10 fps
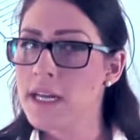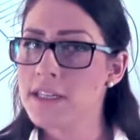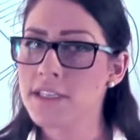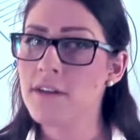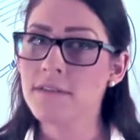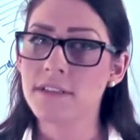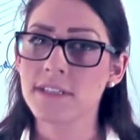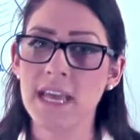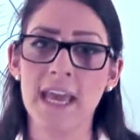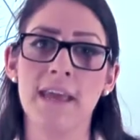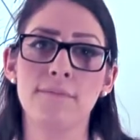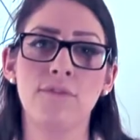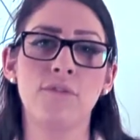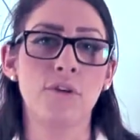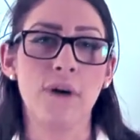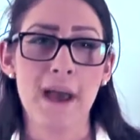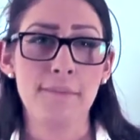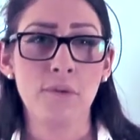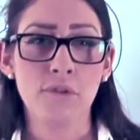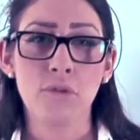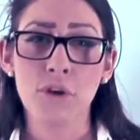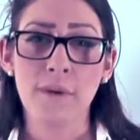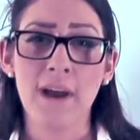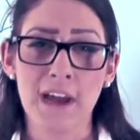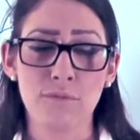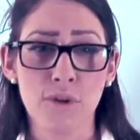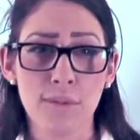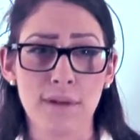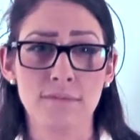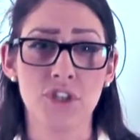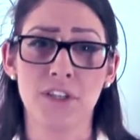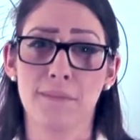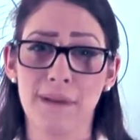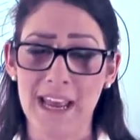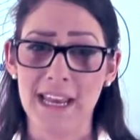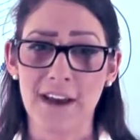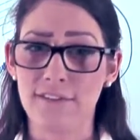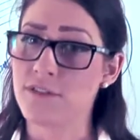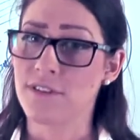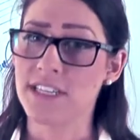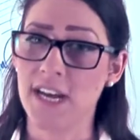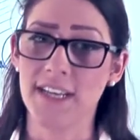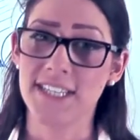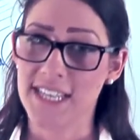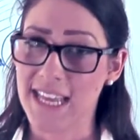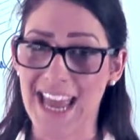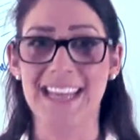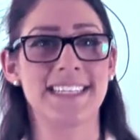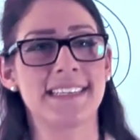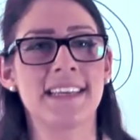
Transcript: Don't take it before you're airborne, or you might have problems should the plane have to return to the gate.